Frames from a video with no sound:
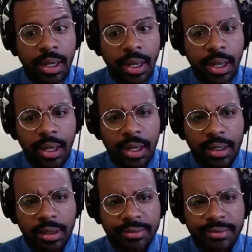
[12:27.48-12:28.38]

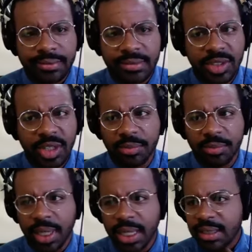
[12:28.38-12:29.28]
Um, you know,
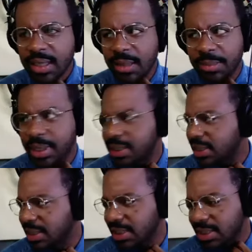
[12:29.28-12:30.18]
played in a lot of
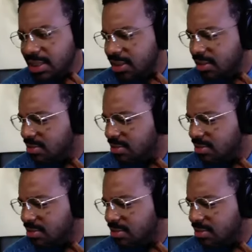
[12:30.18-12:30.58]
places.